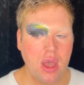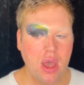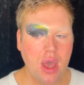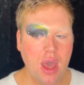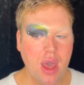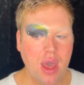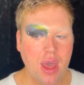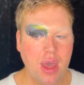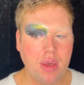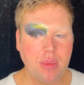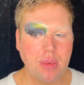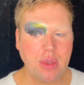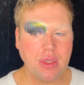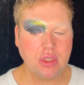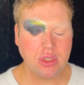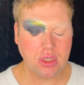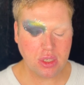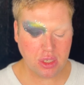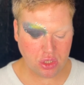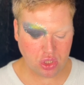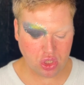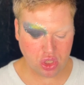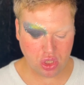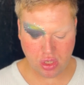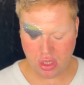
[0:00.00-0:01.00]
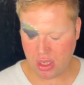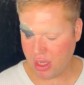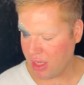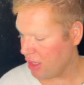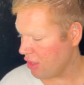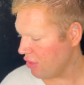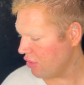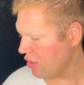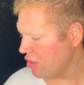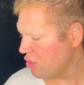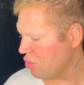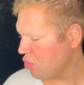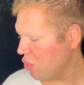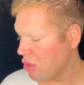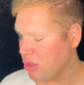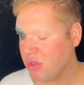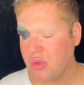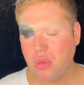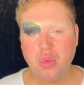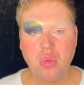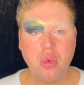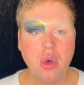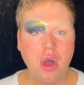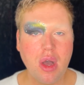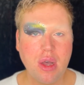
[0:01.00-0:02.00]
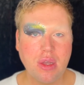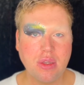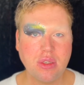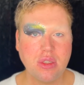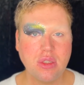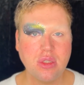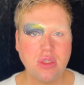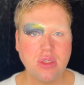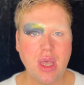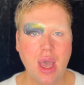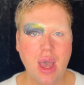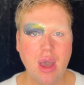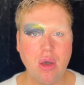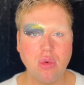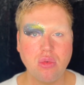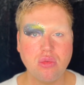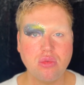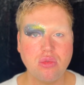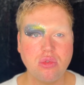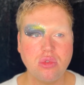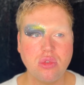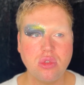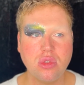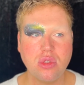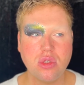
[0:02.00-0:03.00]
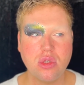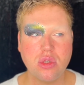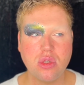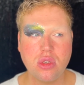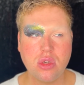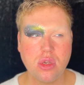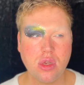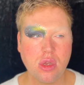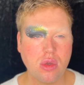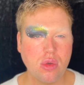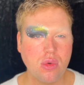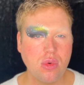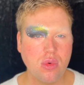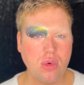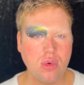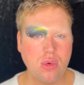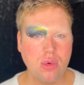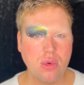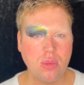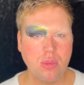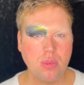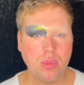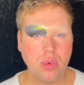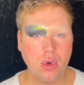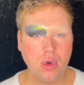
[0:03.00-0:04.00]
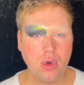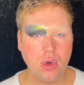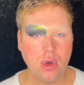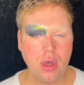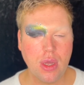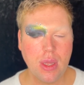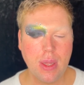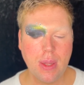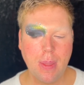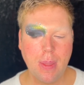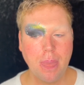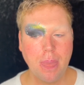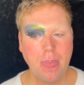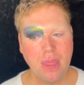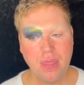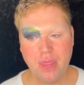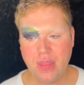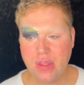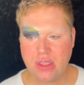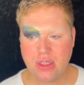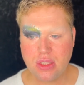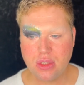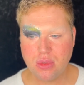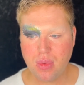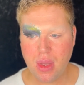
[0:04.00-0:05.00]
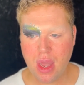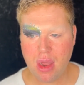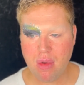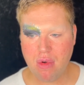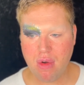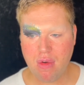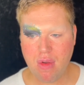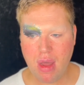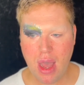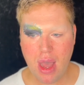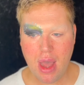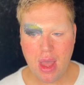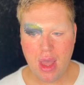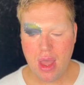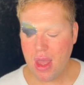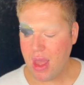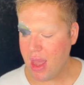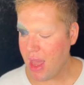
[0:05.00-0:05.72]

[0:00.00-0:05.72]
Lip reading: And it's literally, this wasn't what I set out to do, but this is where we're at.